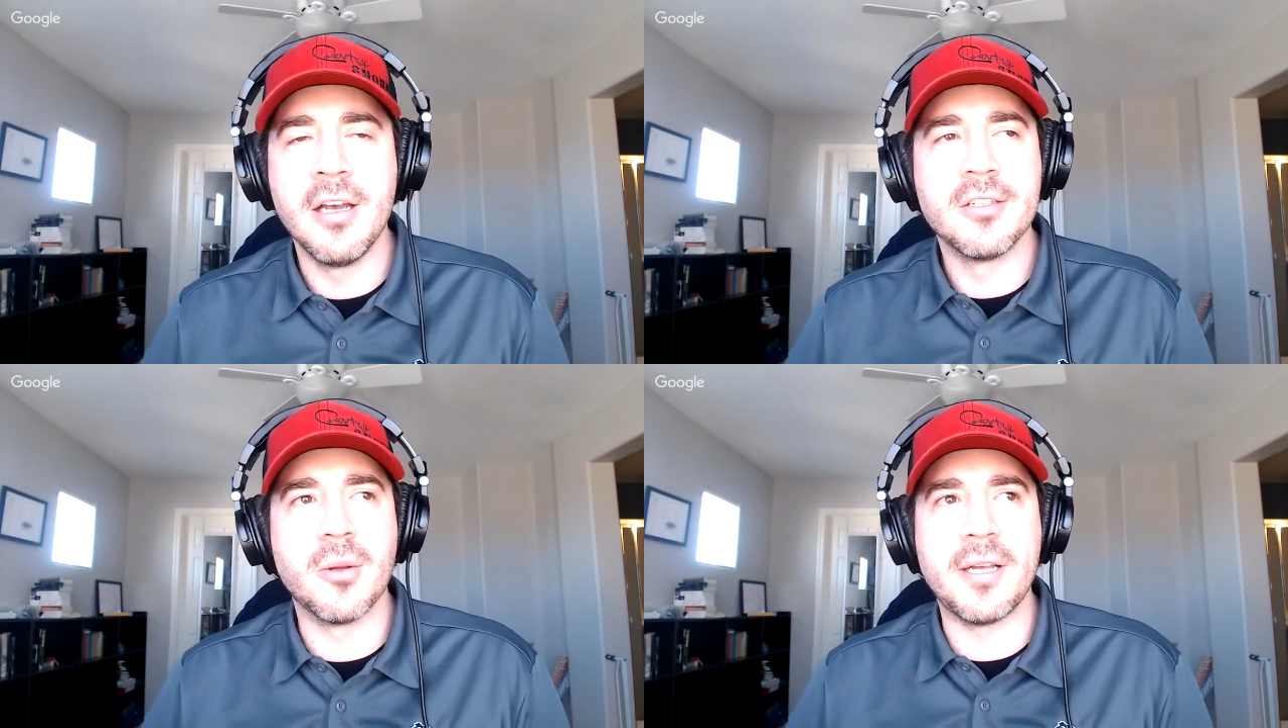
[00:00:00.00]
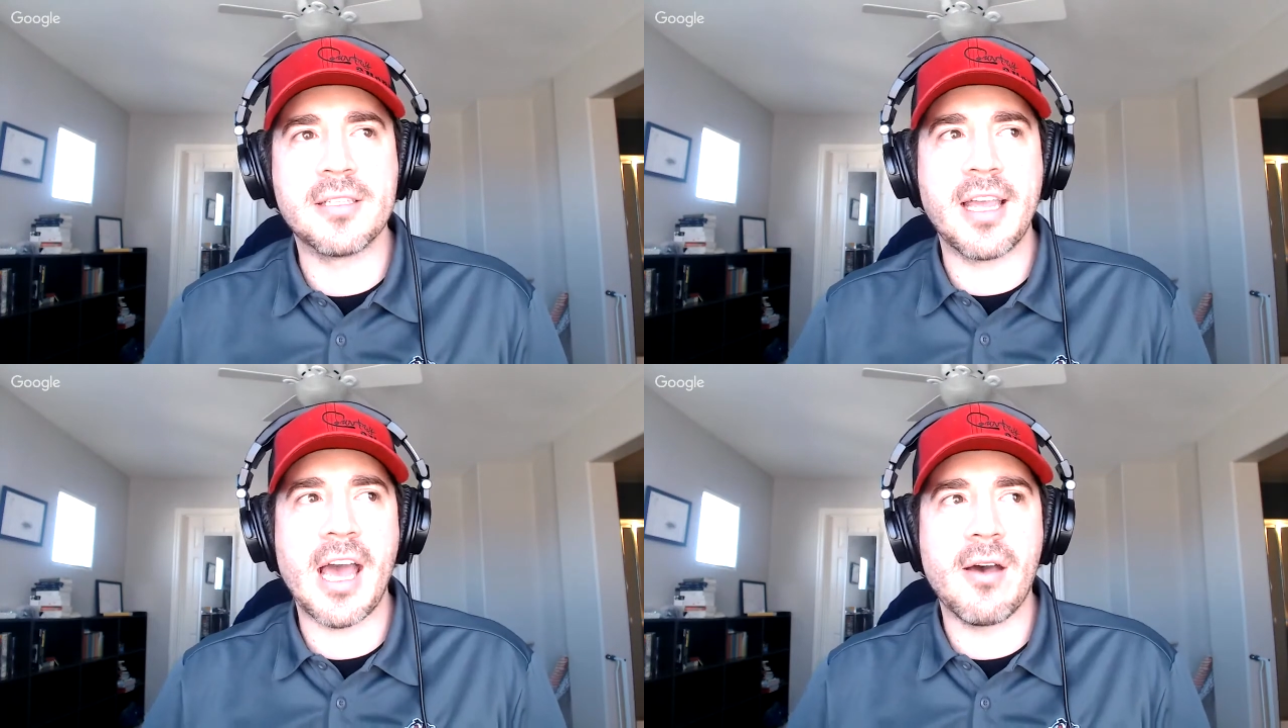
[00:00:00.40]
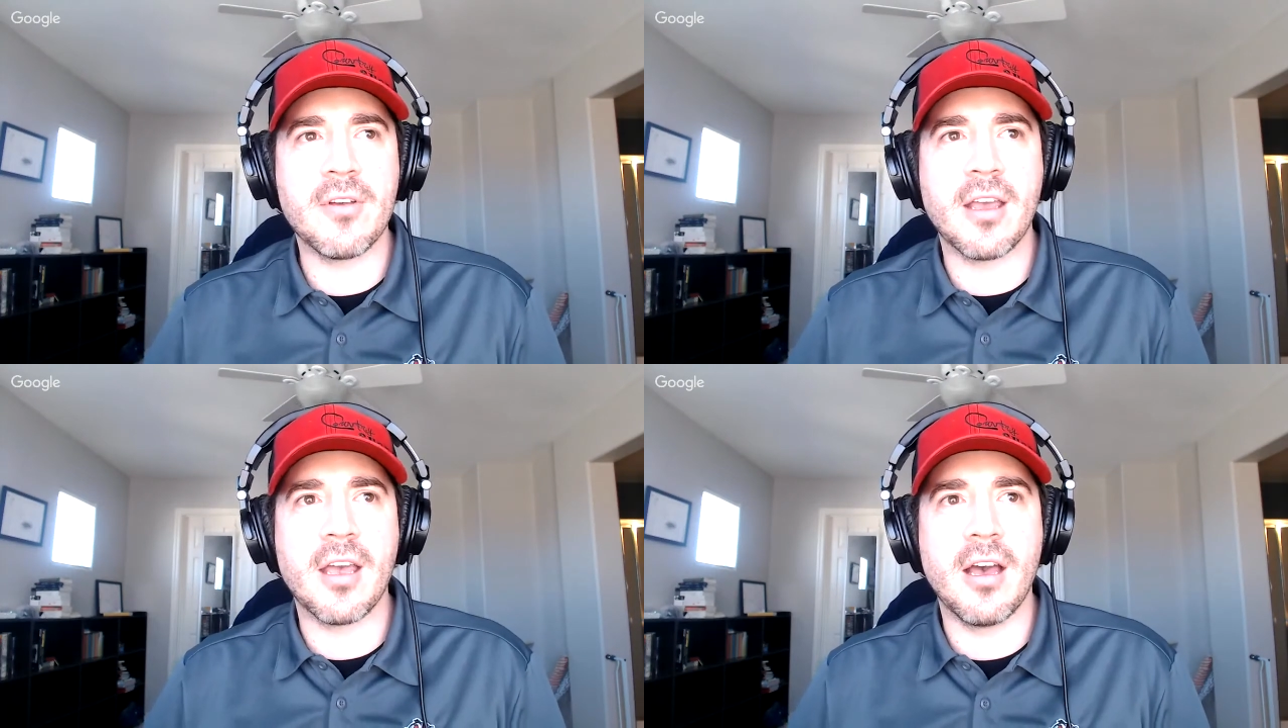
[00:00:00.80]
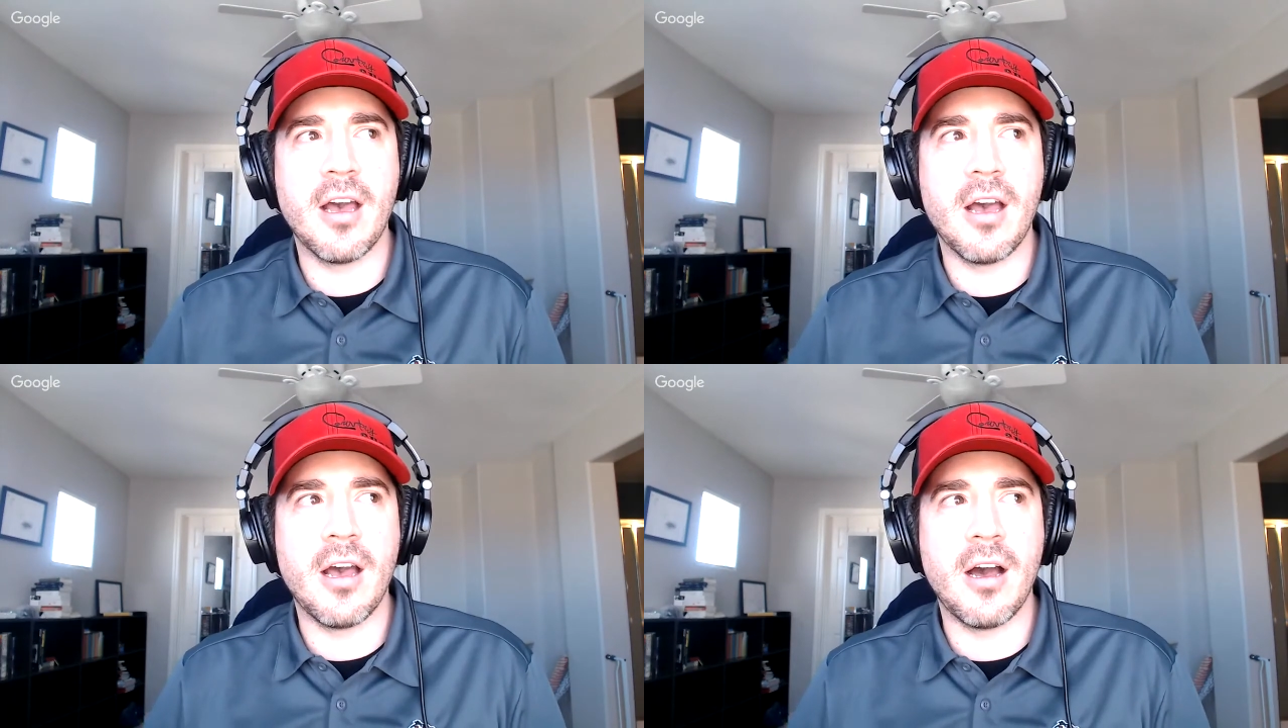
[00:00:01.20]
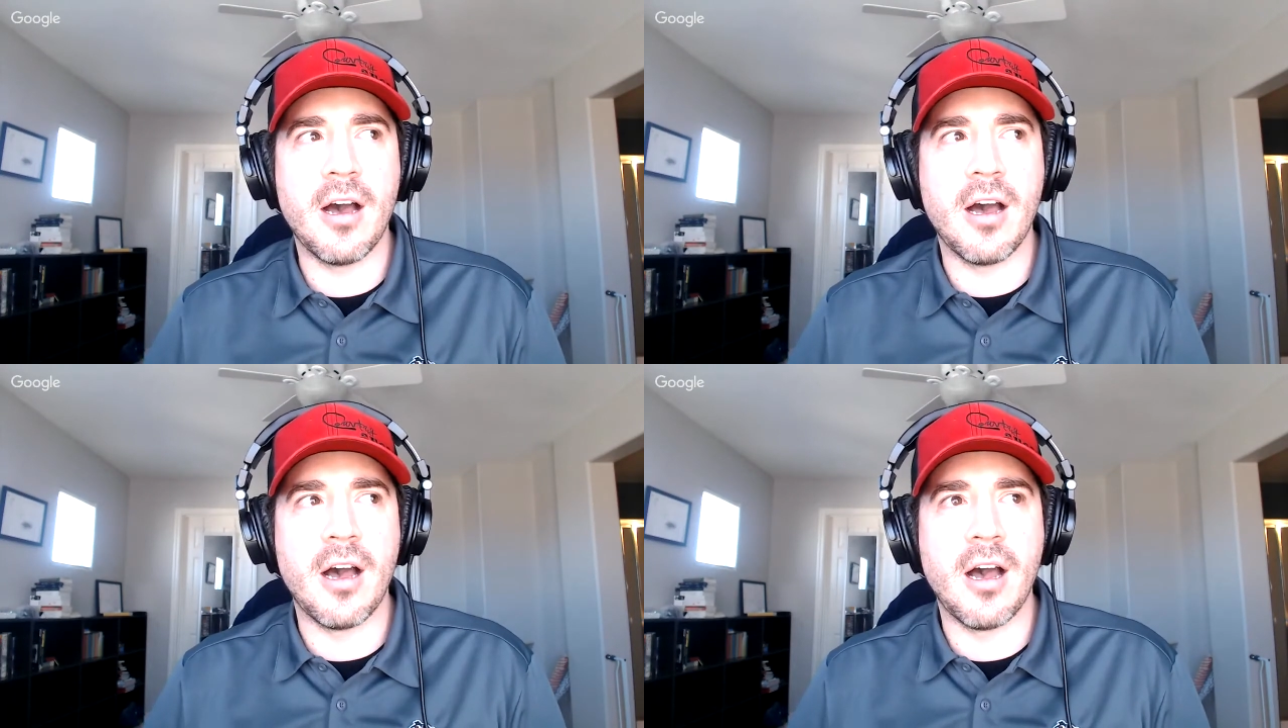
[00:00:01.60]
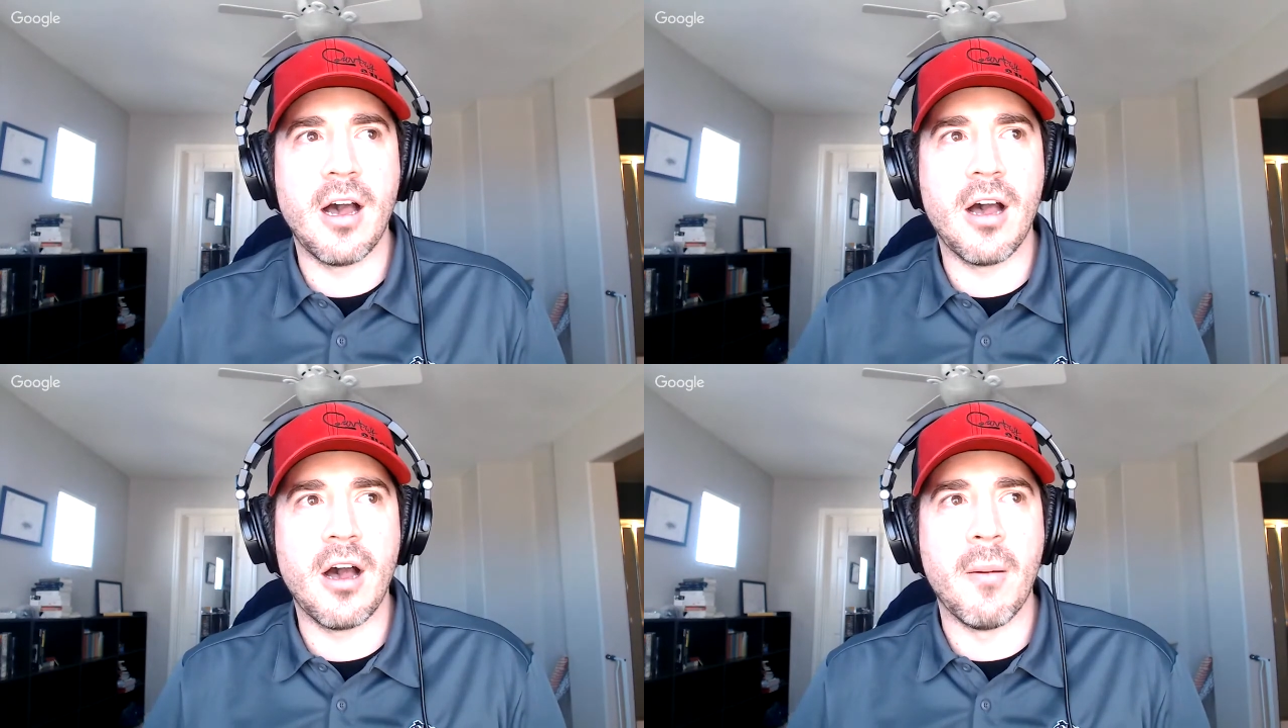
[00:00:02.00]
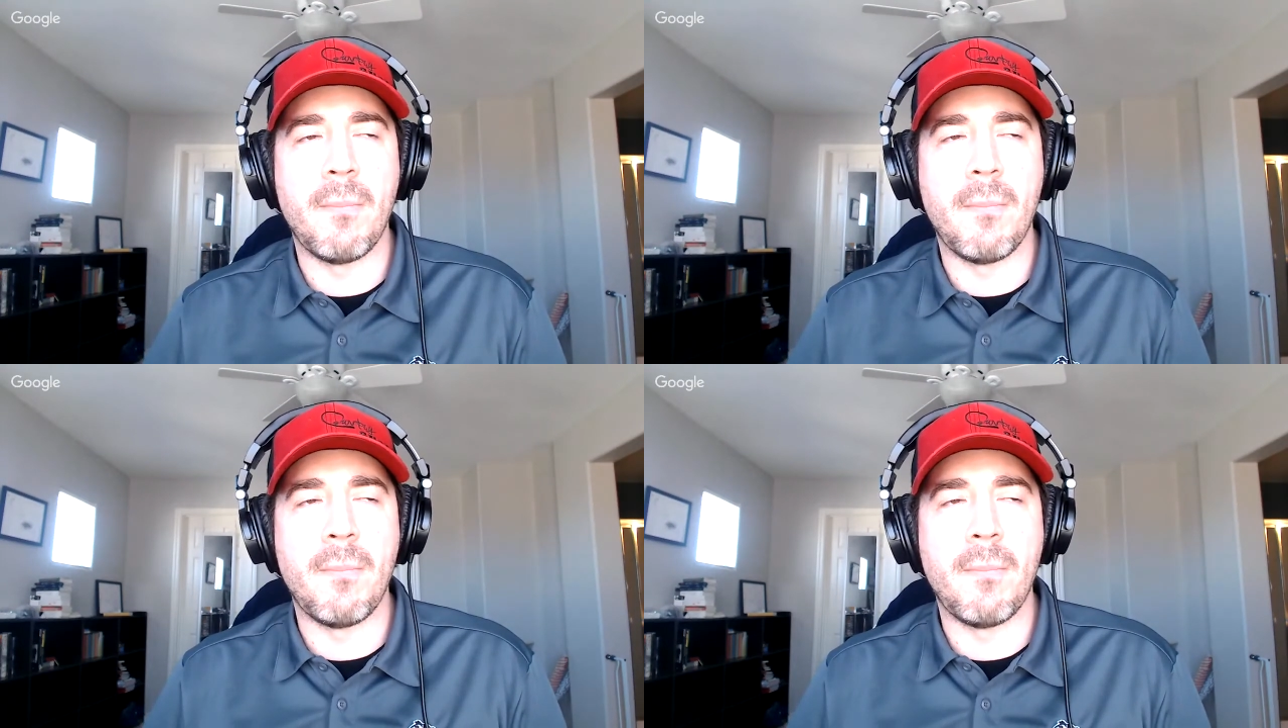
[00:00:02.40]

So basically having a